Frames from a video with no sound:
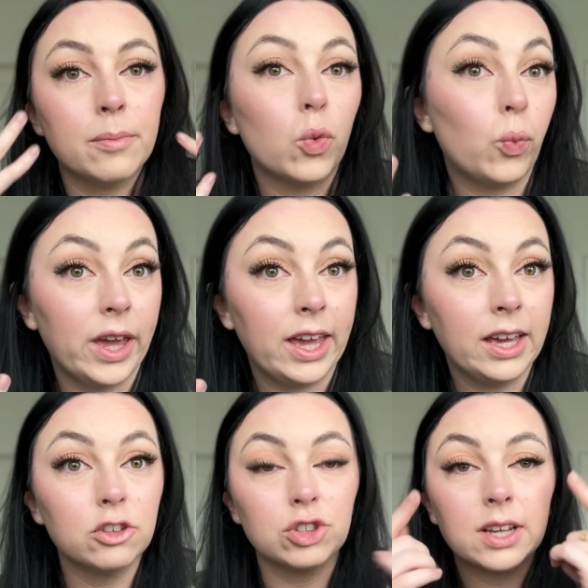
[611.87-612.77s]

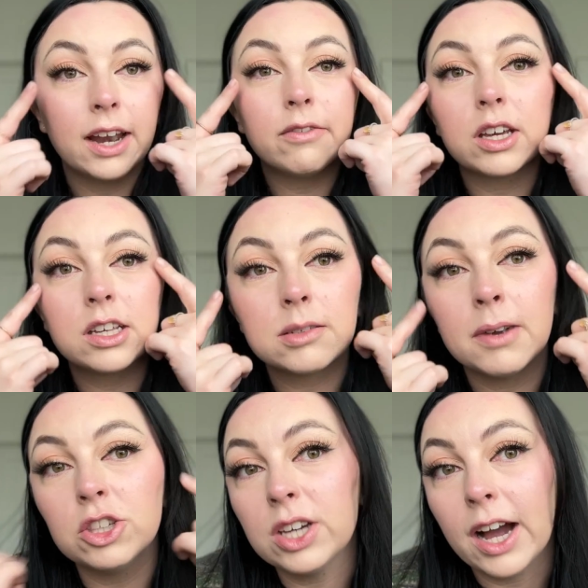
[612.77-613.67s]
wing, just kind of like a
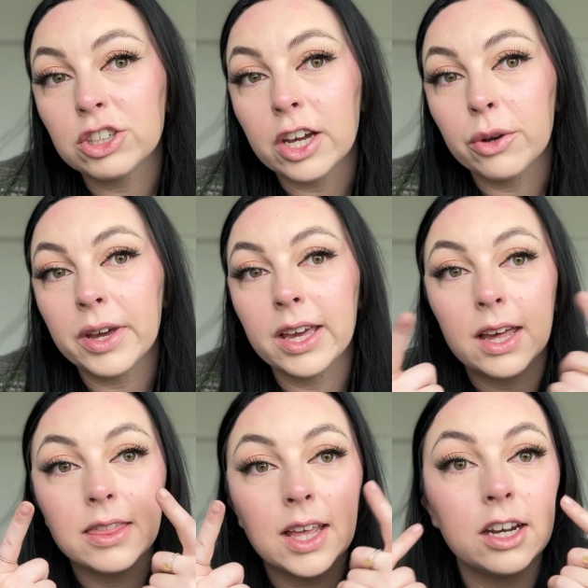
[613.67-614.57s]
smudgy eyeshadow wing,
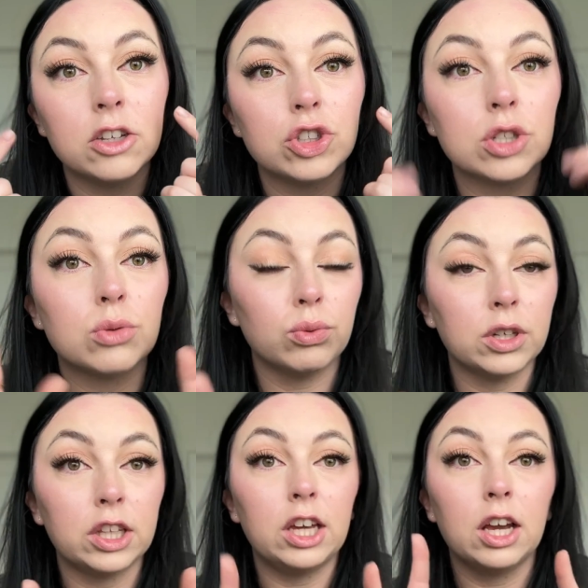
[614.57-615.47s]
and then just
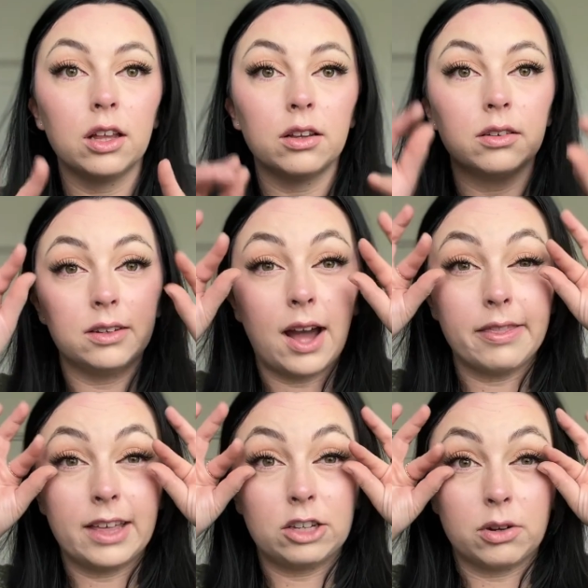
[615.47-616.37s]
really not
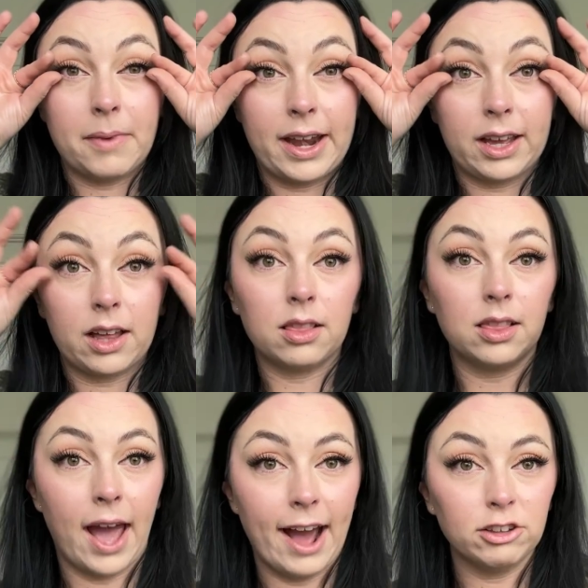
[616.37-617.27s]
that dramatic
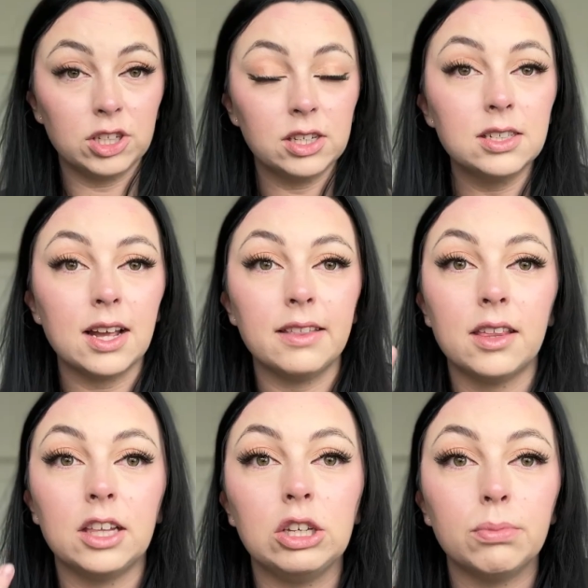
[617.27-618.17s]
lashes, and then
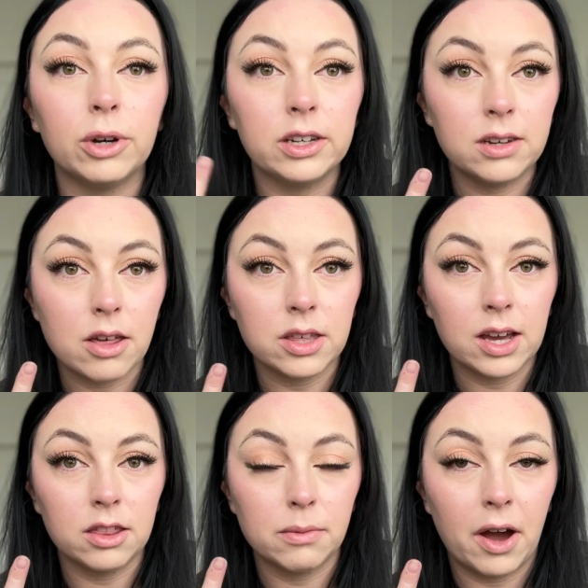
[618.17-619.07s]
they put nothing
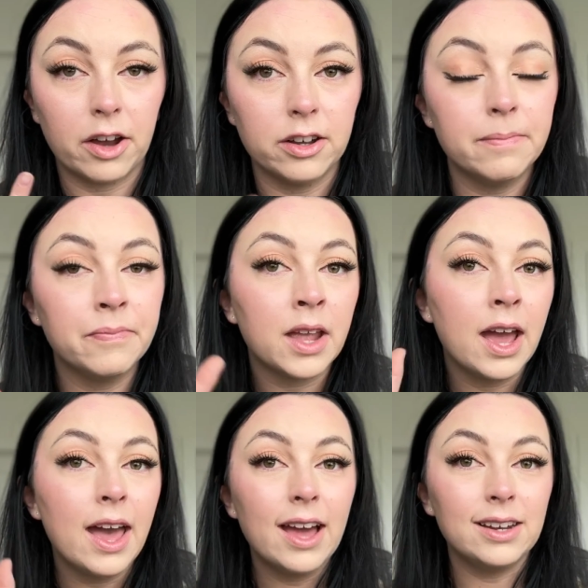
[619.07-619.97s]
on the bottom.
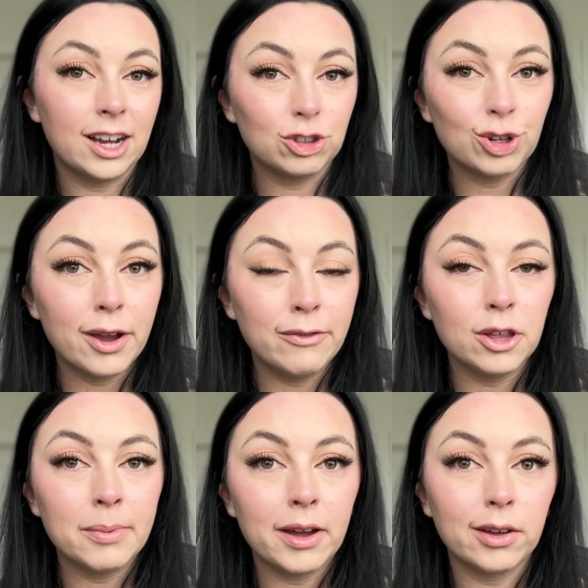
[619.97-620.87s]
Not sure how I feel
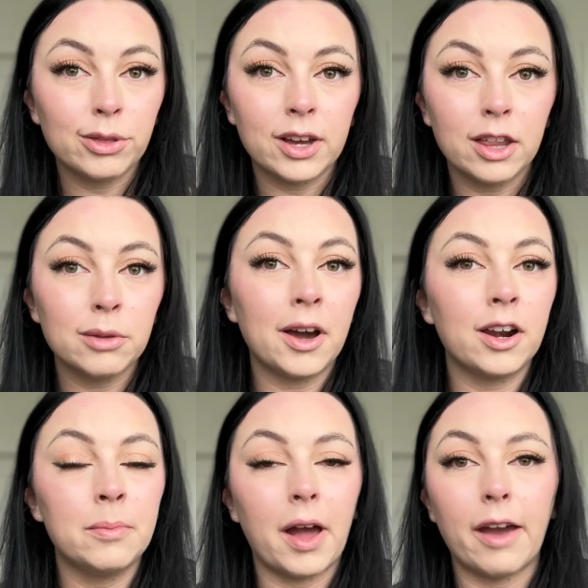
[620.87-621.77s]
about nothing on the
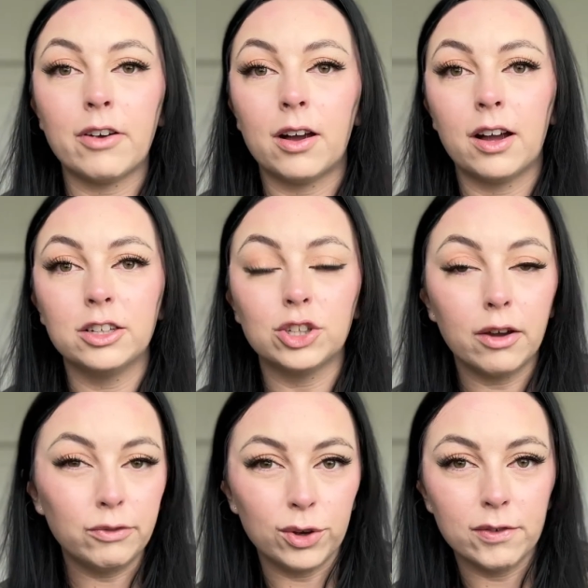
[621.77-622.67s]
bottom. I saw a
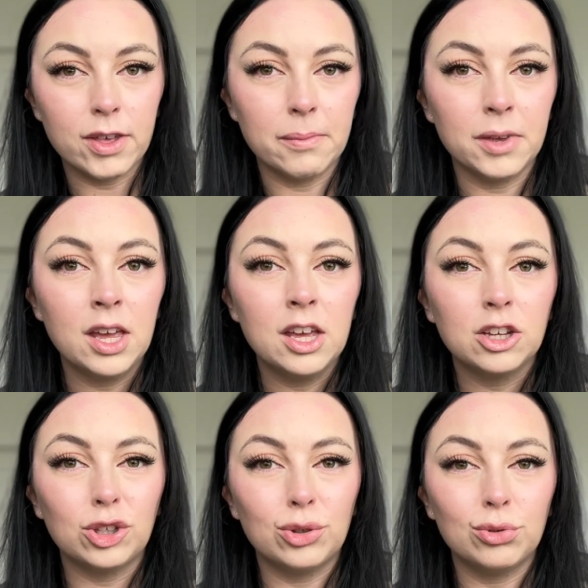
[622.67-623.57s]
few of them
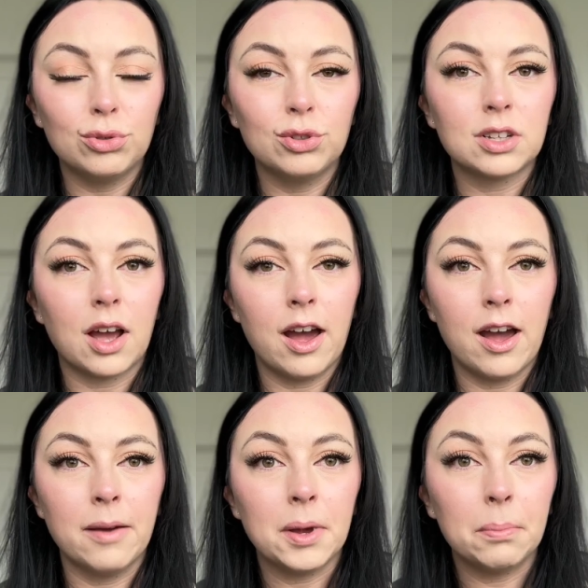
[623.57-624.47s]
use
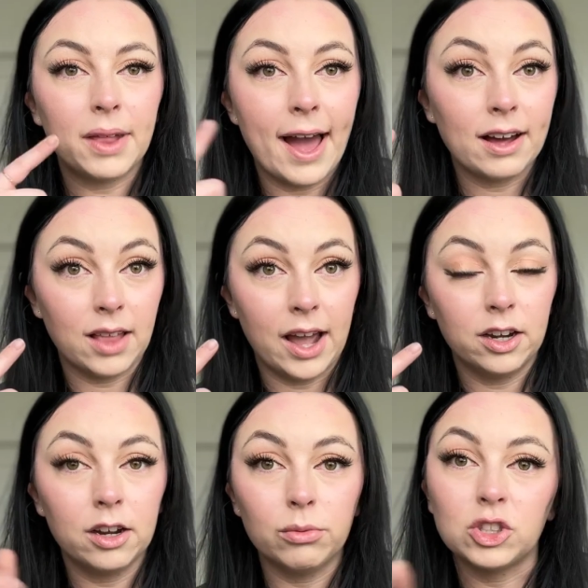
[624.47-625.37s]
black
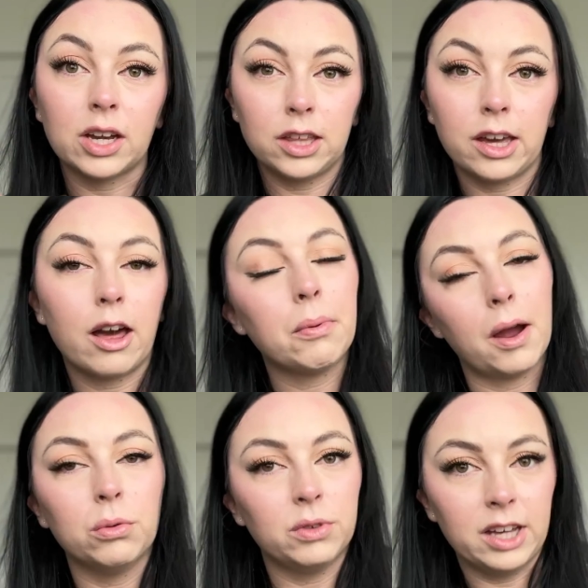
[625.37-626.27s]
liner, which I think I'll
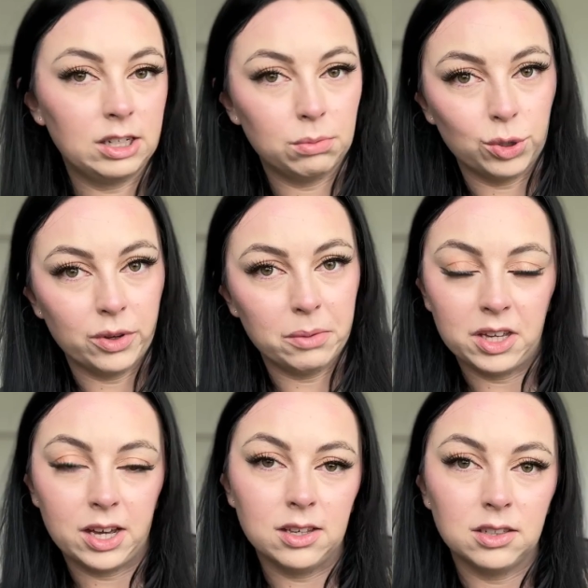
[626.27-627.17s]
probably end up doing
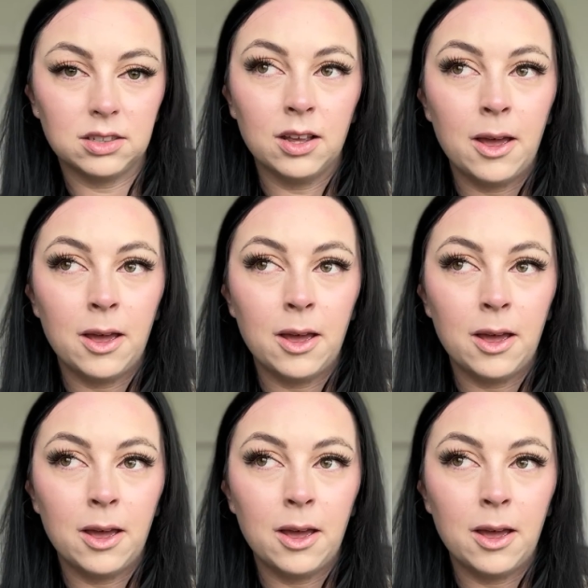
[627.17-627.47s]
because